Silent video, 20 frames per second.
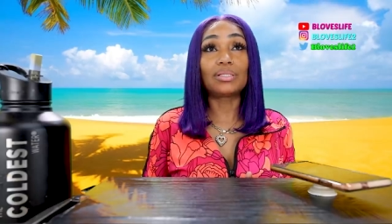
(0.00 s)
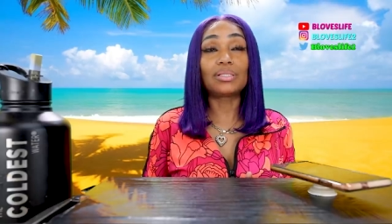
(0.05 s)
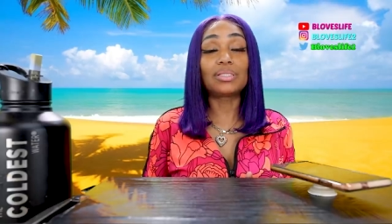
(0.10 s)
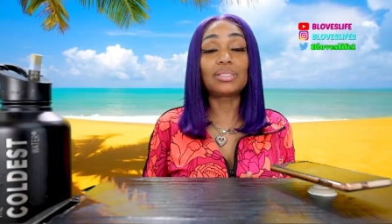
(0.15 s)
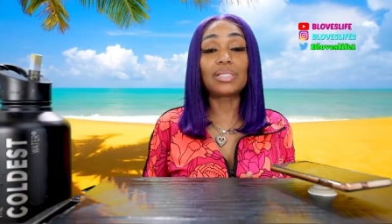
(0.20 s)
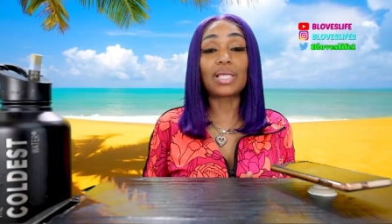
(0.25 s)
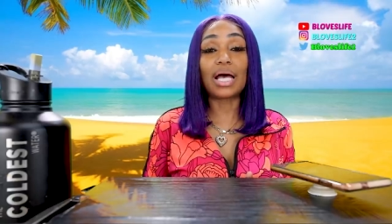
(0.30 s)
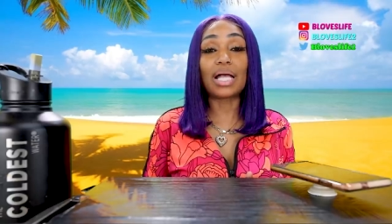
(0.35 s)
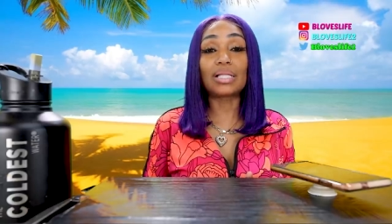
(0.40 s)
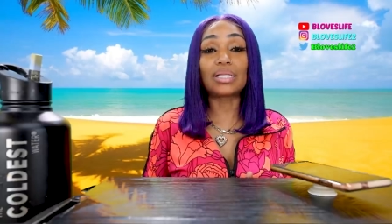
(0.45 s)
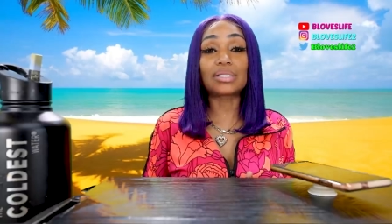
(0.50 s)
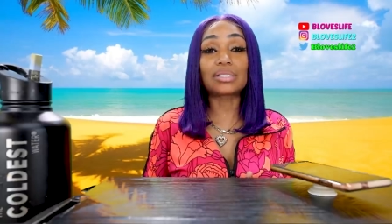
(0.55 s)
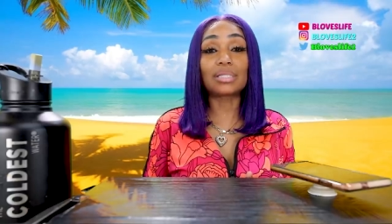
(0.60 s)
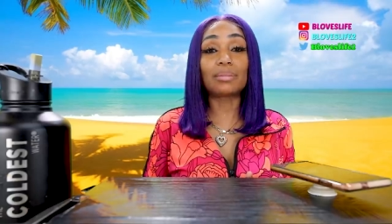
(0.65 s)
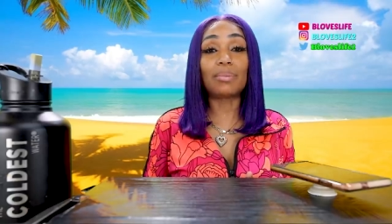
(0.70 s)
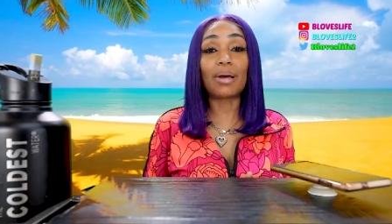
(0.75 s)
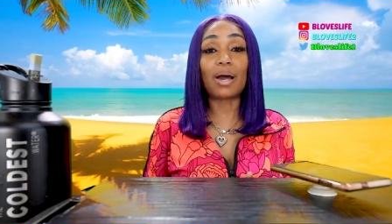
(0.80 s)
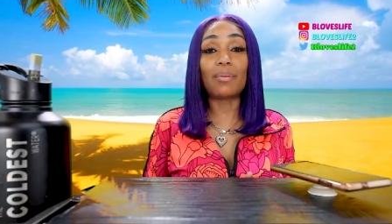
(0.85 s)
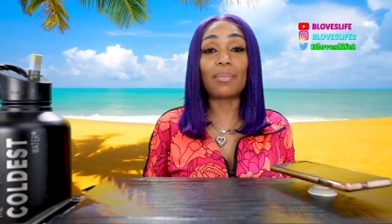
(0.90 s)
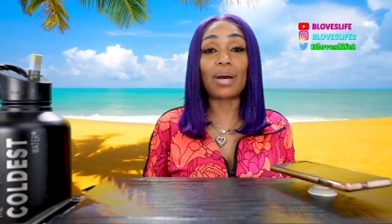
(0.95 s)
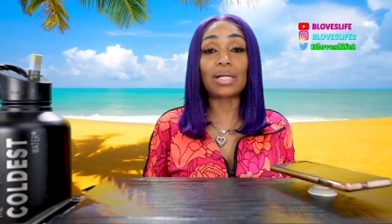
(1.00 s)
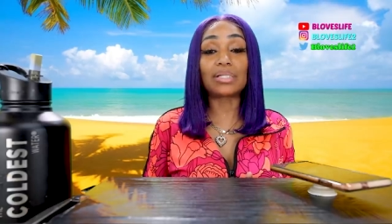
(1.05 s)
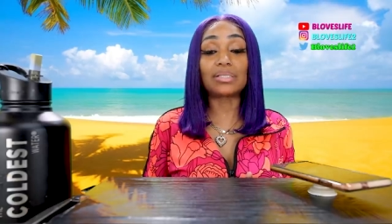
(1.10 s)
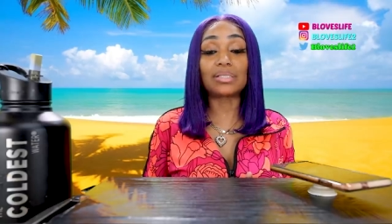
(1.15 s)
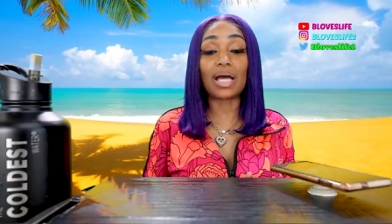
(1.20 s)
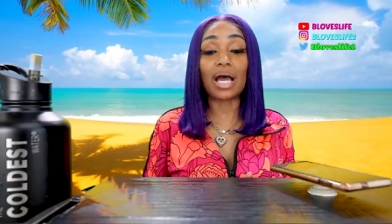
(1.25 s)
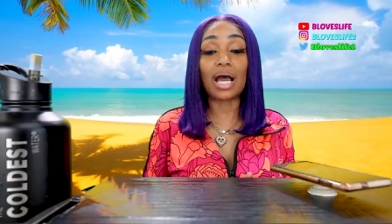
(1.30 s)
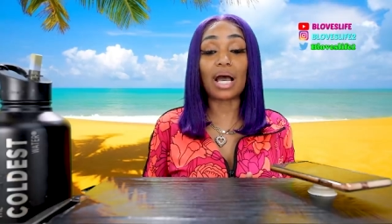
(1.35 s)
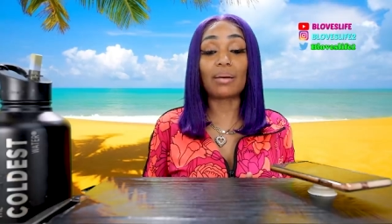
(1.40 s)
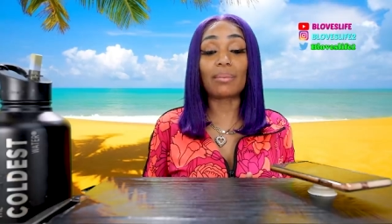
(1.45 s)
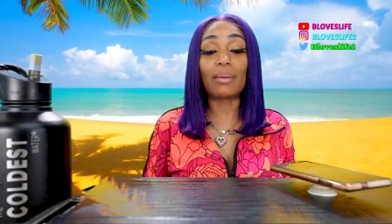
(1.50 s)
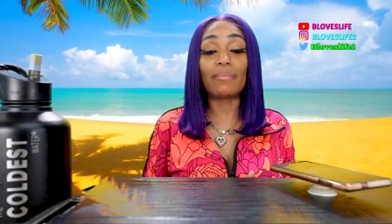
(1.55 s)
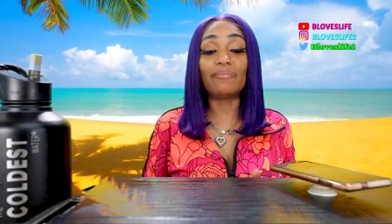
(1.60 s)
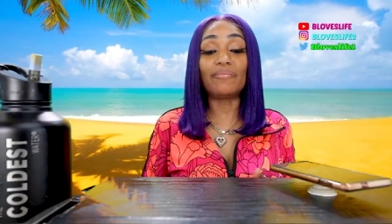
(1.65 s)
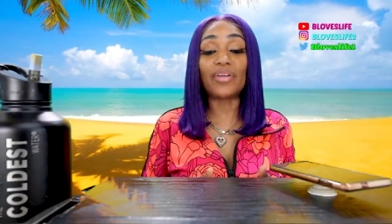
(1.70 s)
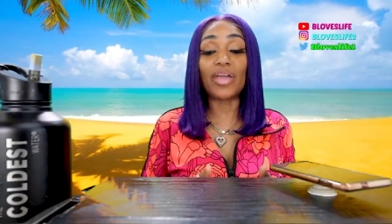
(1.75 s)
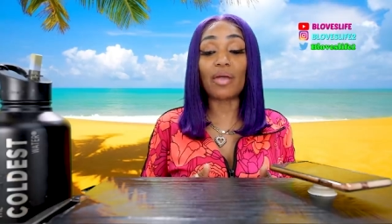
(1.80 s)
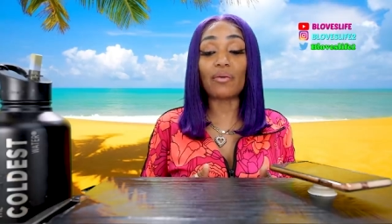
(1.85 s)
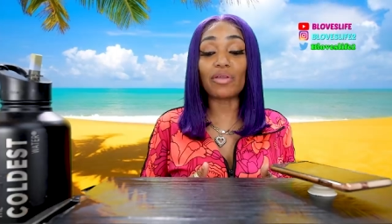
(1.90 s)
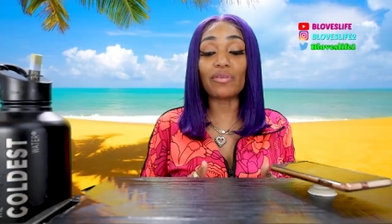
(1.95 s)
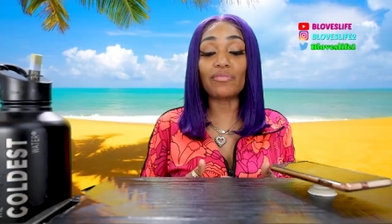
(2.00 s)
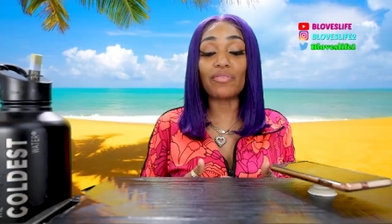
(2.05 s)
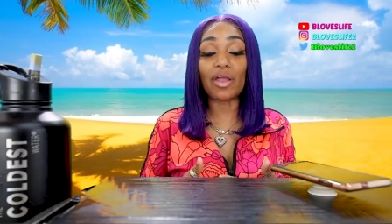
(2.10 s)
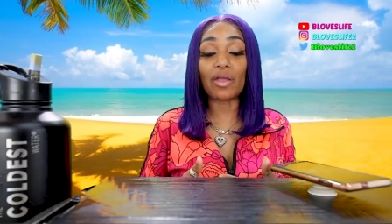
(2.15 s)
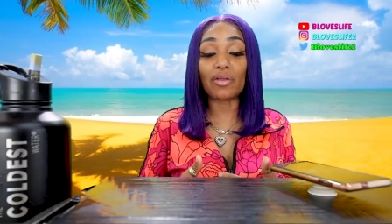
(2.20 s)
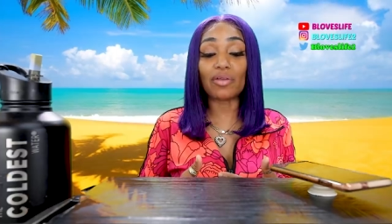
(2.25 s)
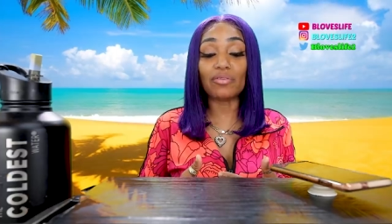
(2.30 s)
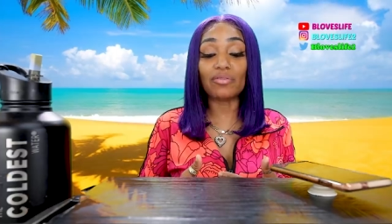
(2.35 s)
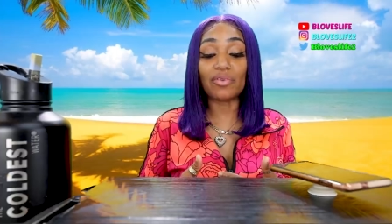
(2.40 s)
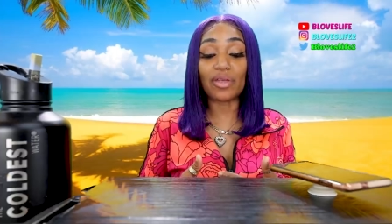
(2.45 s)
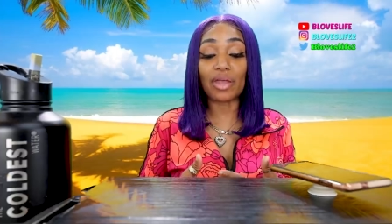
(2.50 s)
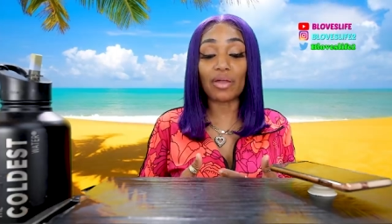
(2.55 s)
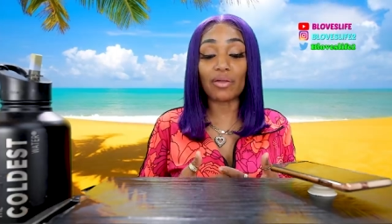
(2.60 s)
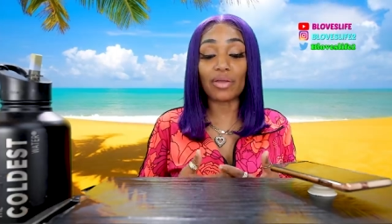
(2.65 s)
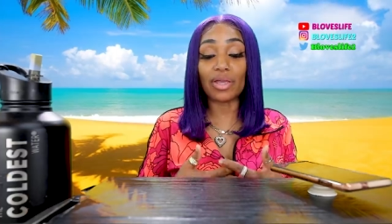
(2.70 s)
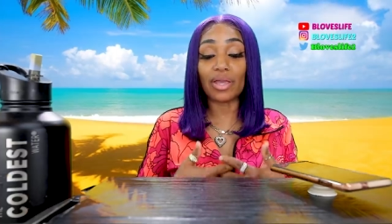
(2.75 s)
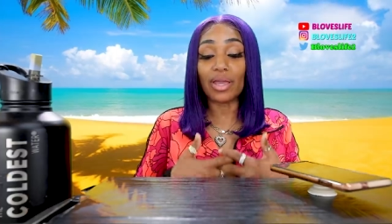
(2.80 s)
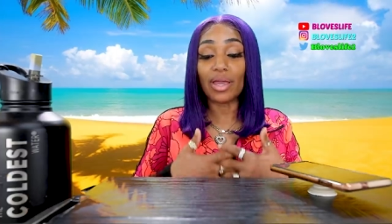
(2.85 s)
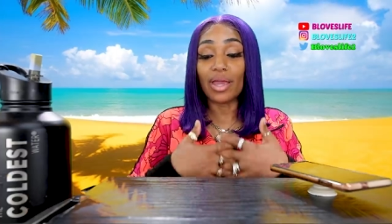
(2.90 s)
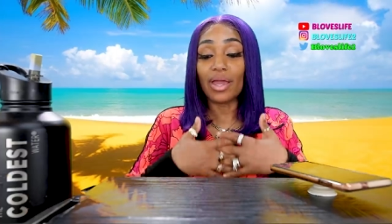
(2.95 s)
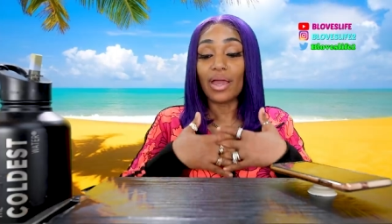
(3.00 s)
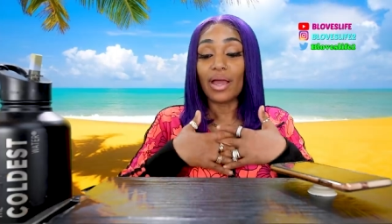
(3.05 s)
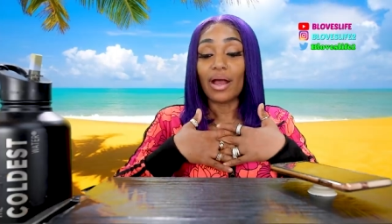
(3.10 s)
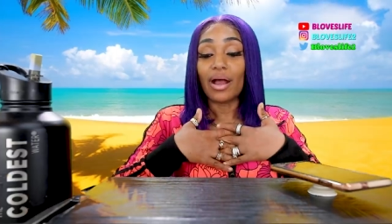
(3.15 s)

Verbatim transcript: zealous about my job. I'm very very very